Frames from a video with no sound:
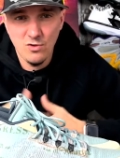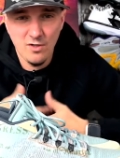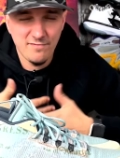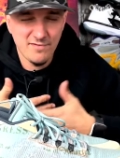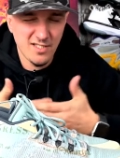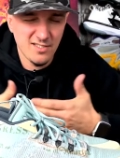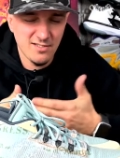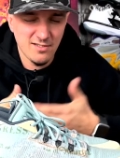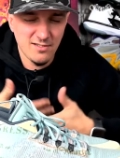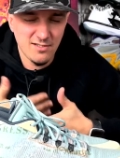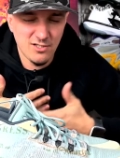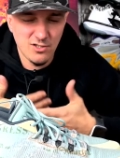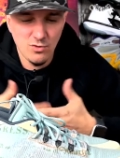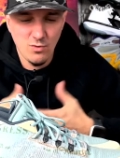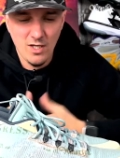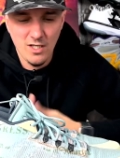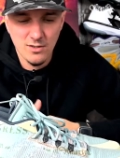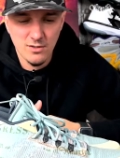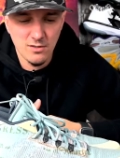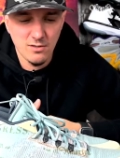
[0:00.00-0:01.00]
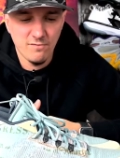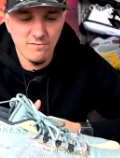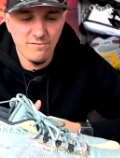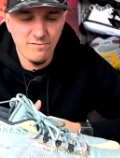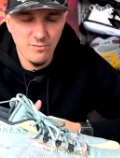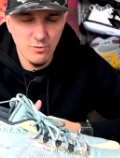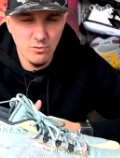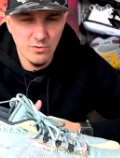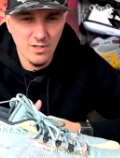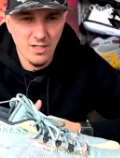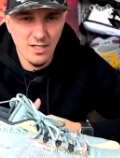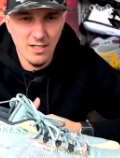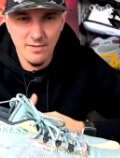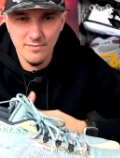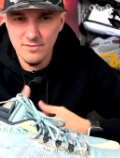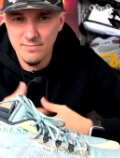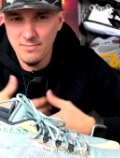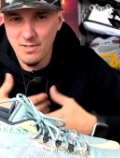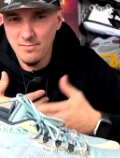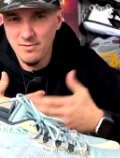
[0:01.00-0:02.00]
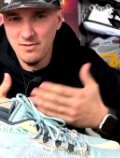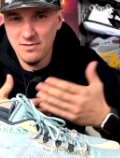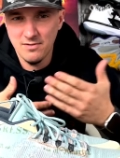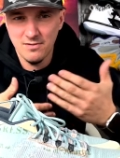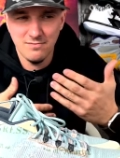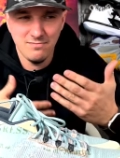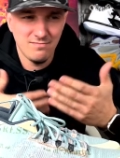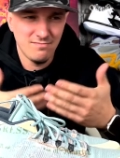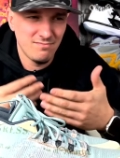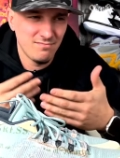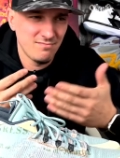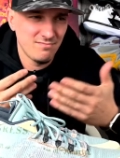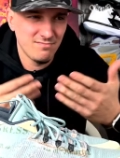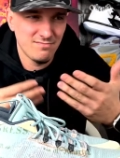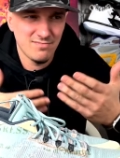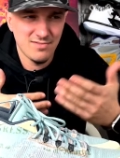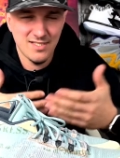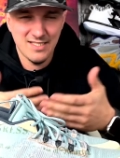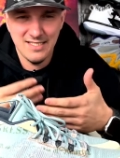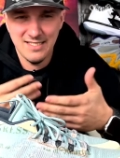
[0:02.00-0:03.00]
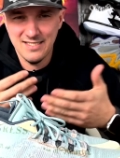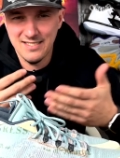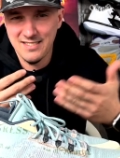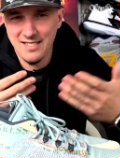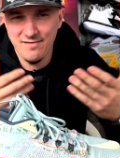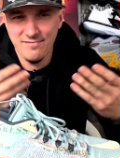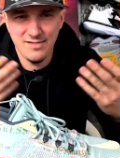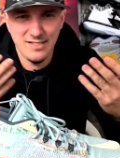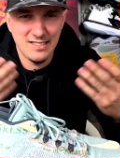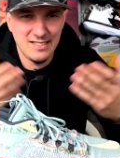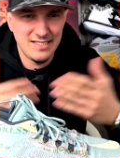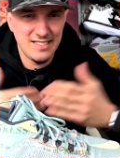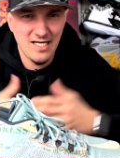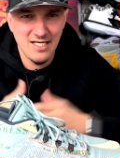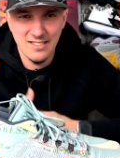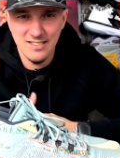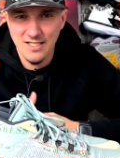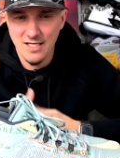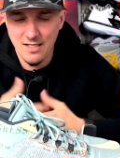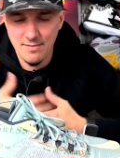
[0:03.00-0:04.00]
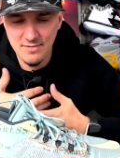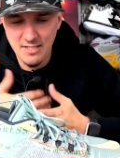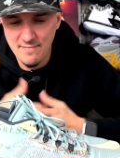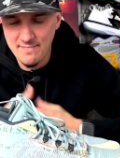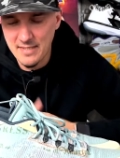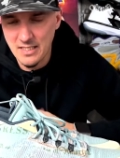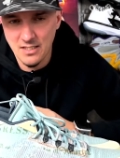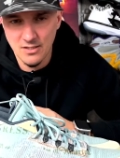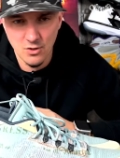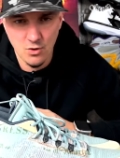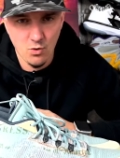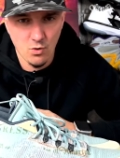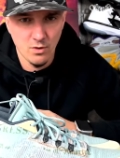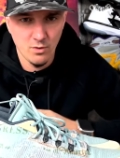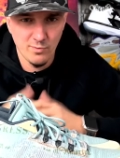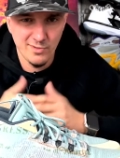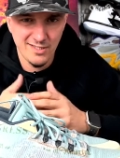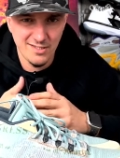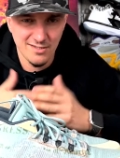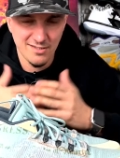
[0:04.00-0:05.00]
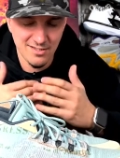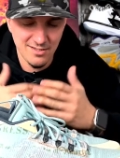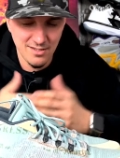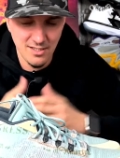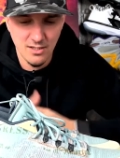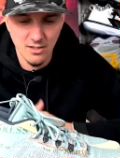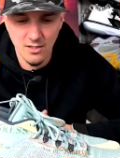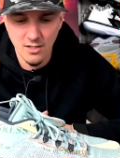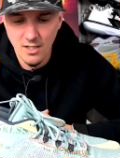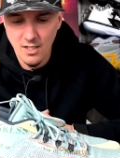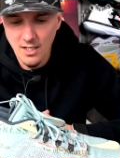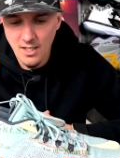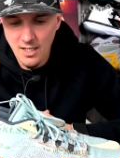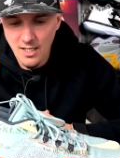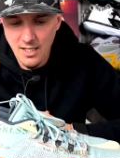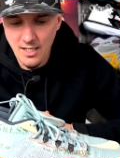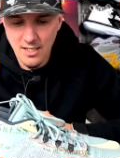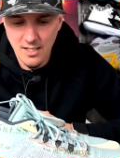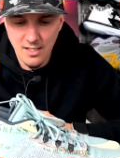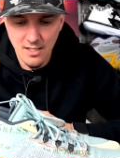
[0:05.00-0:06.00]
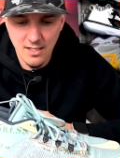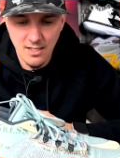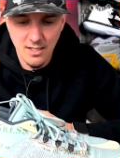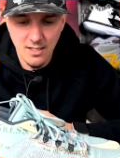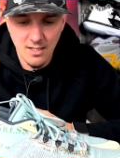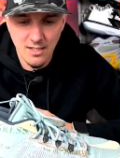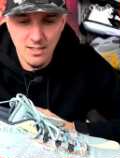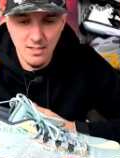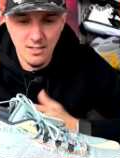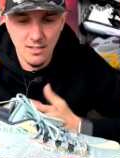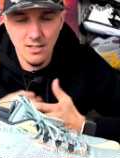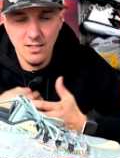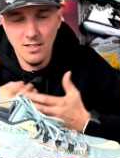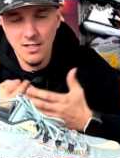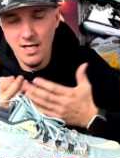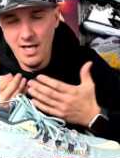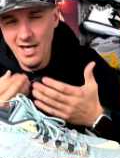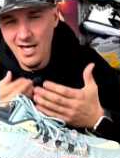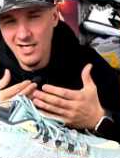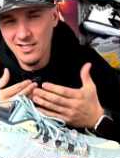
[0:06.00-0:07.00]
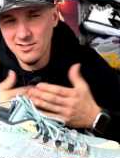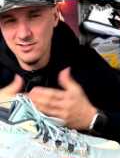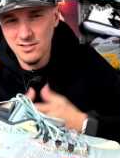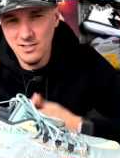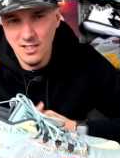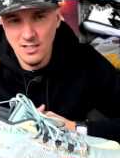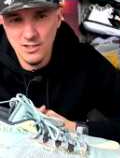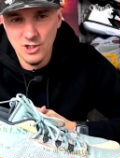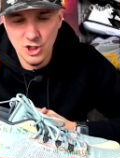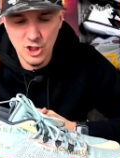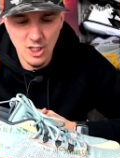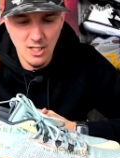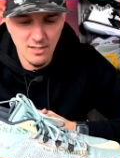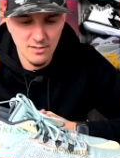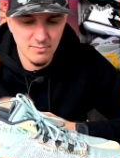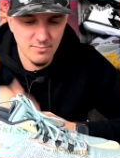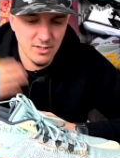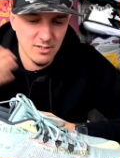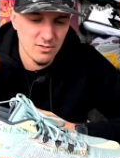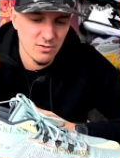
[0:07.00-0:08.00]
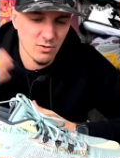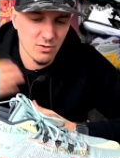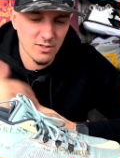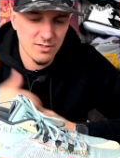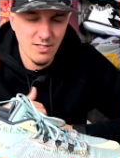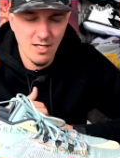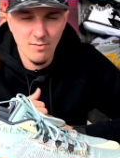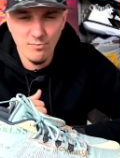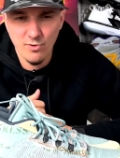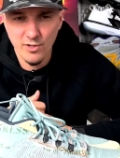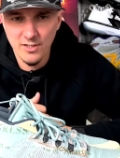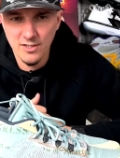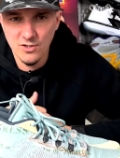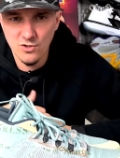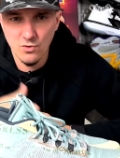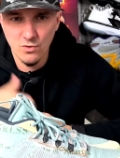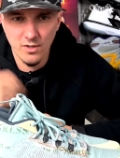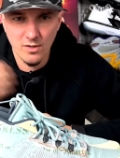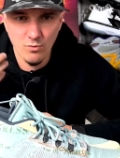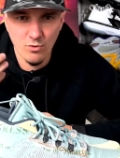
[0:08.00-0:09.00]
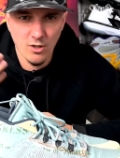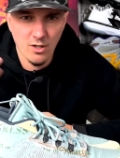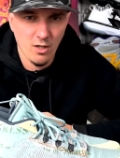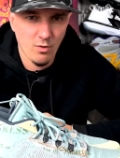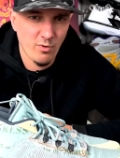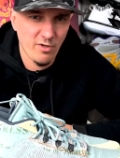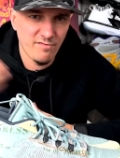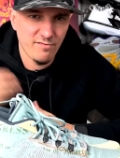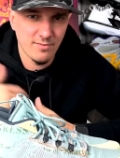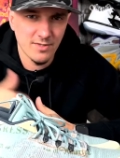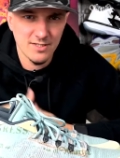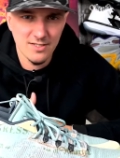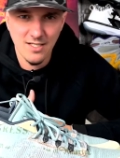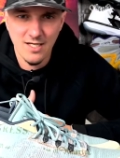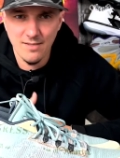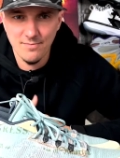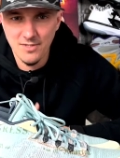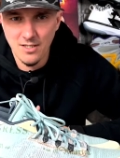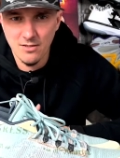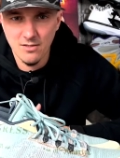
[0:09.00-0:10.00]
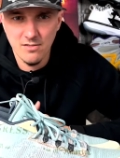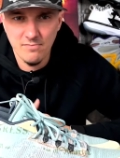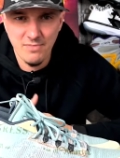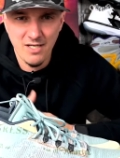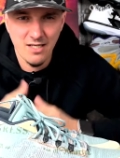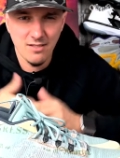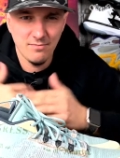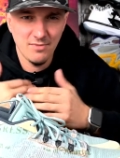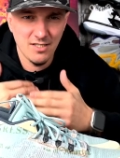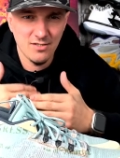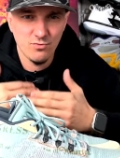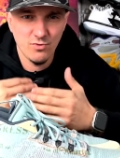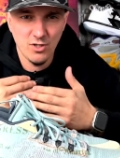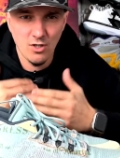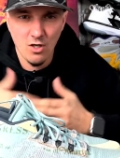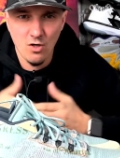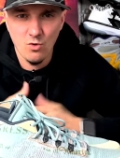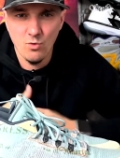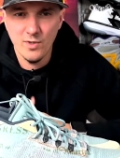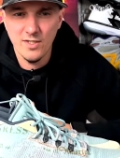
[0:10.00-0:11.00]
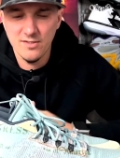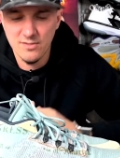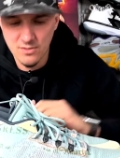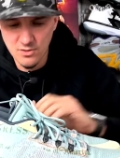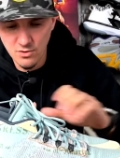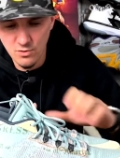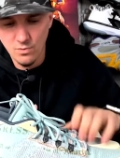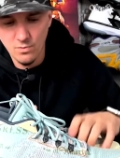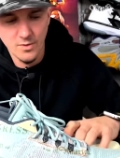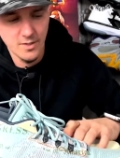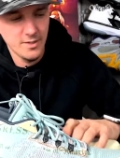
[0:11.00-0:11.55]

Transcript: I've tested this shoe actually a few times, maybe seven to 10 times I've been on the court with this sneaker and it actually kind of shocked me. So let's hop right into it and work our way from the top down to the bottom as we always do.